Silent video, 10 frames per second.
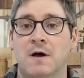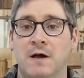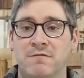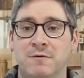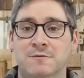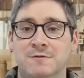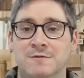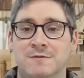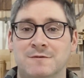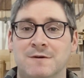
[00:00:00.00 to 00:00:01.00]
Hi folks,
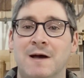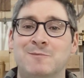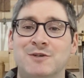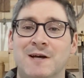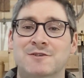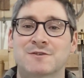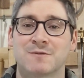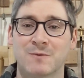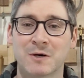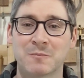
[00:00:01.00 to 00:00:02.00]
I'm Josh.
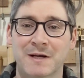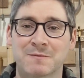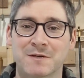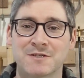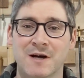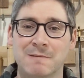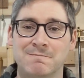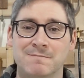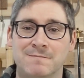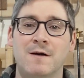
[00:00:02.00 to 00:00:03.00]
Welcome back to my shop.